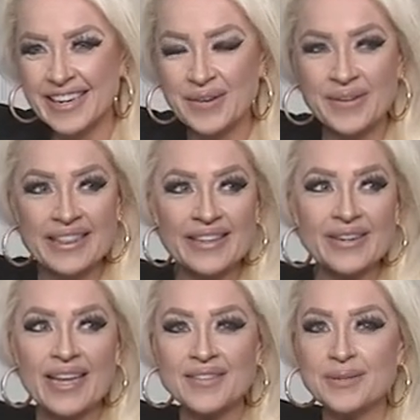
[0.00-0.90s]
We literally
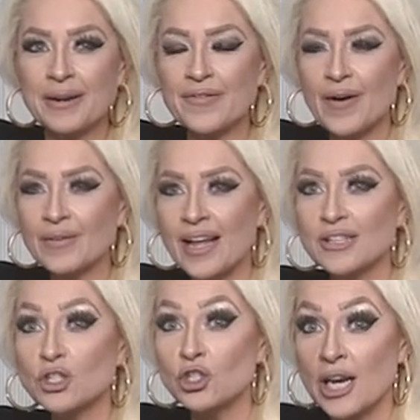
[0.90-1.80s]
have so many phone lines.
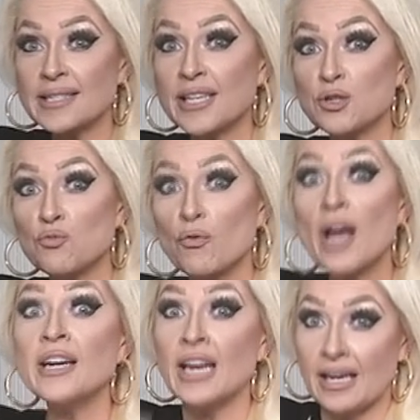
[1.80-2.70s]
Jess is
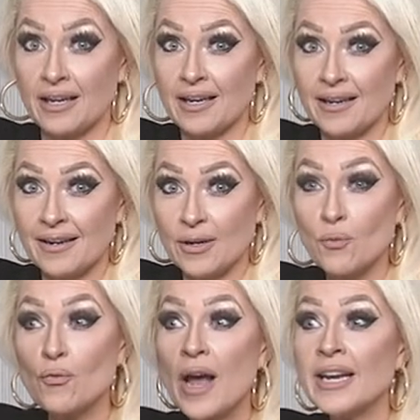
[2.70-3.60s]
running,
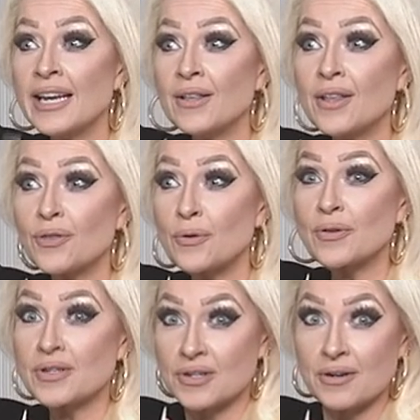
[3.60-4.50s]
running through the
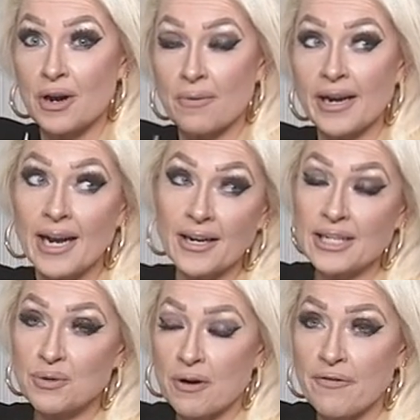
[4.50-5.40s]
studio right now to get
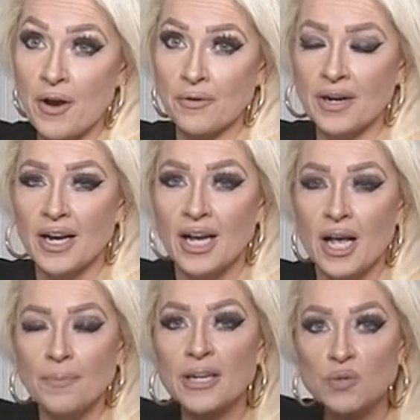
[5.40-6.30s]
to her phone
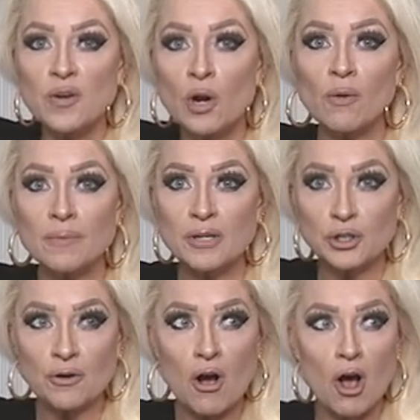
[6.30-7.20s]
because we don't wanna miss your
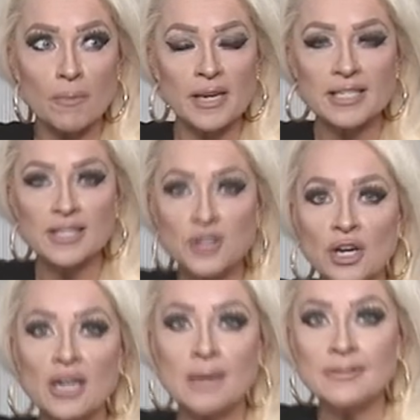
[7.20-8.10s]
call because it's gonna
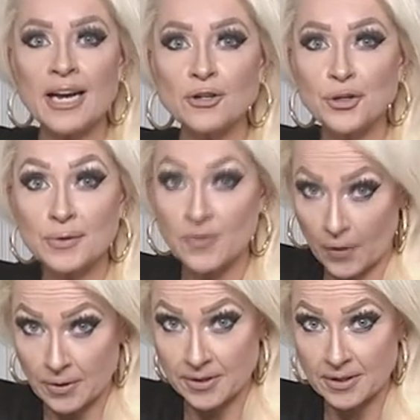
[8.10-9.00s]
come down to who's
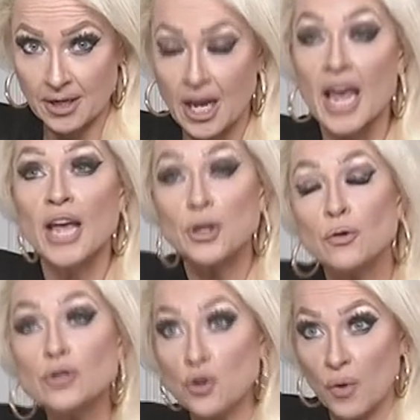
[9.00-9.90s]
first and
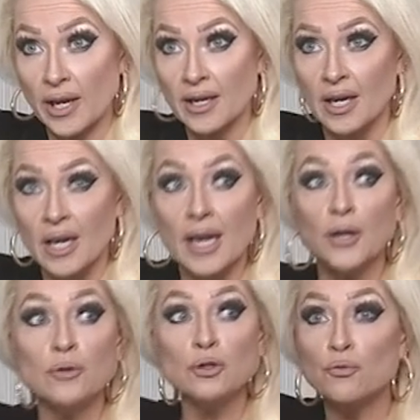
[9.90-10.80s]
who's quick and
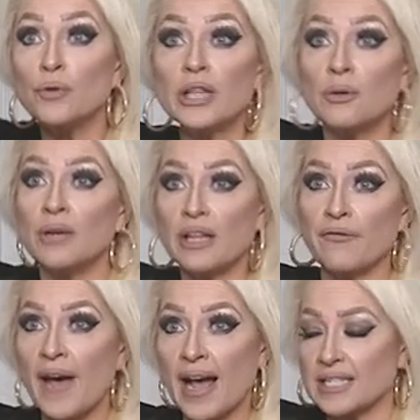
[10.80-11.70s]
who's really, really
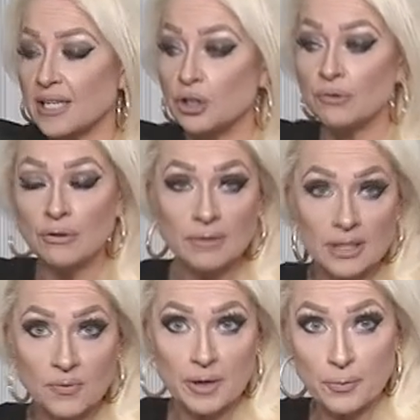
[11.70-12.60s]
fast, because you know that's
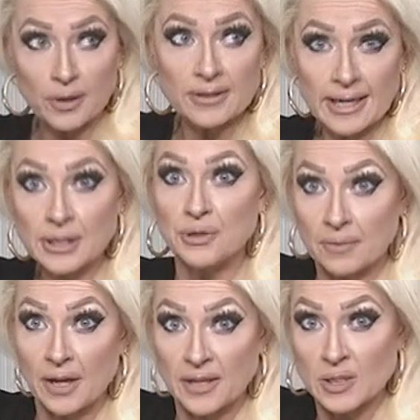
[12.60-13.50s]
what it boils down to
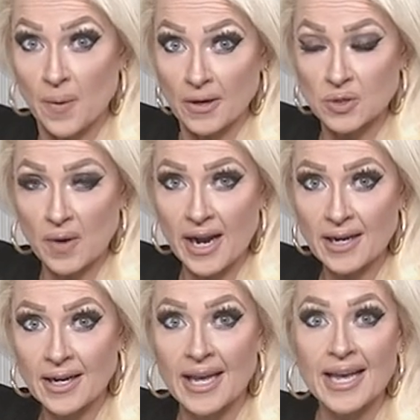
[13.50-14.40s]
around these parts, right?
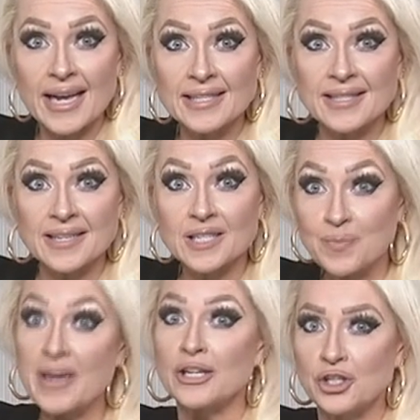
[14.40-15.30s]
It's the
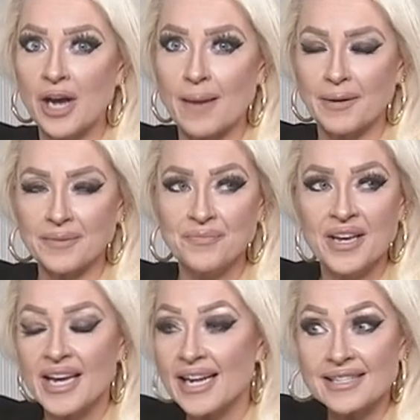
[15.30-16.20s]
speed shopping.
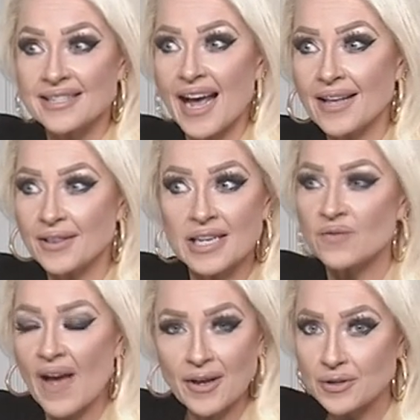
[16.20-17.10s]
It's not, these
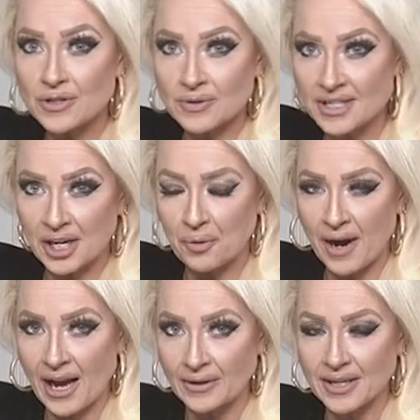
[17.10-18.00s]
values don't stick
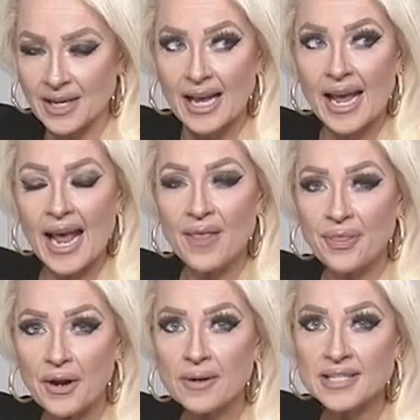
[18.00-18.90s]
around. And
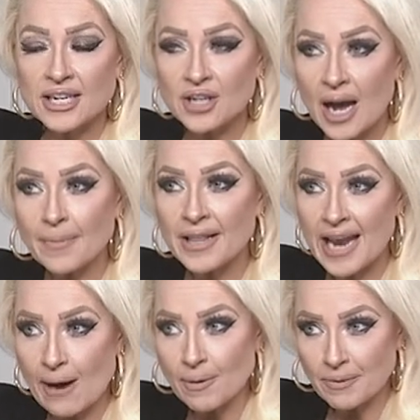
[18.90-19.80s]
there is a top of the
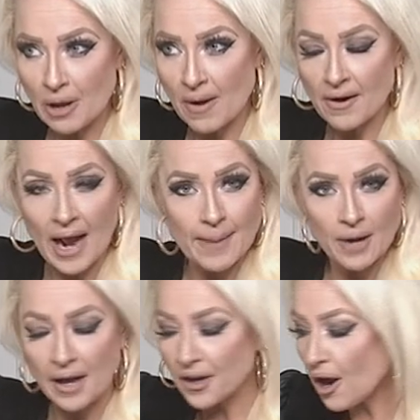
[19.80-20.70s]
hour blowout. I'm
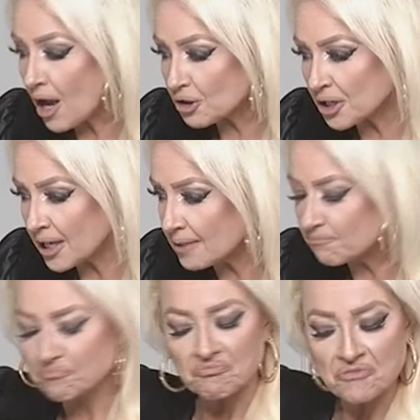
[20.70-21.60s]
not gonna auction it.
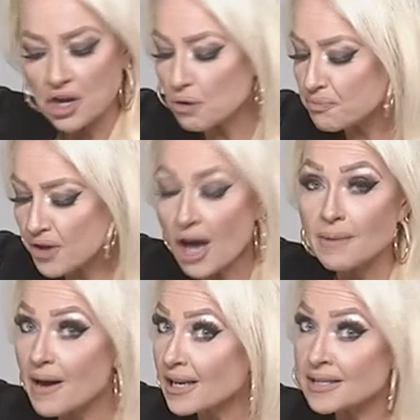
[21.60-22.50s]
Nope, thought
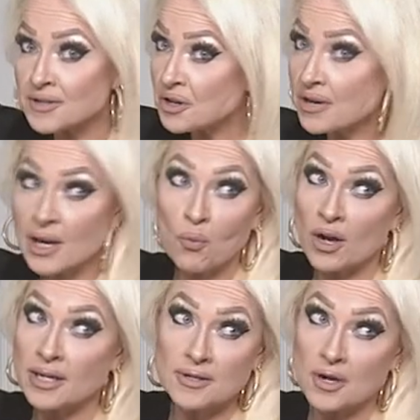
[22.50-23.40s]
about it, considered it,
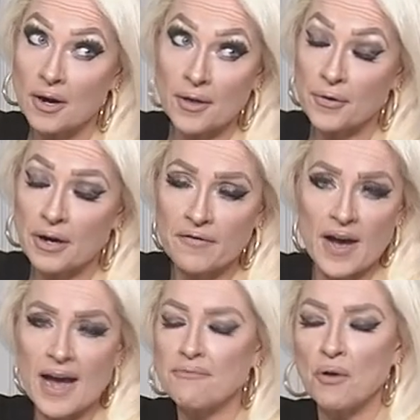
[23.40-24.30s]
wanted to start at
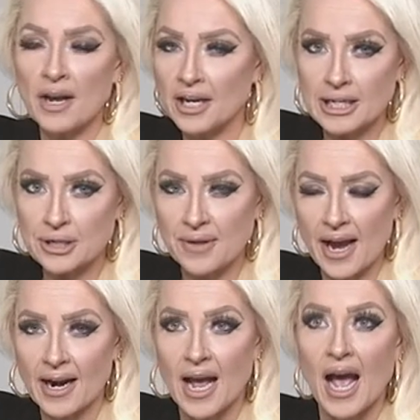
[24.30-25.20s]
thirty-five. We're not gonna do that.
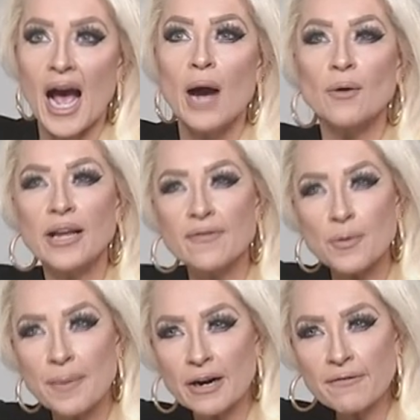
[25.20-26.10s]
I wanna give you a
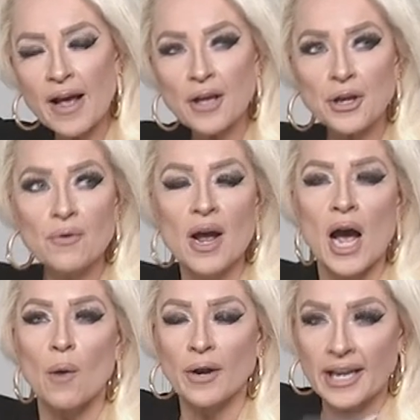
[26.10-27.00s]
better value.
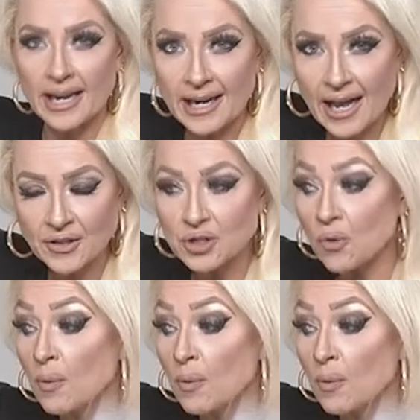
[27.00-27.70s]
I wanna get it out the door.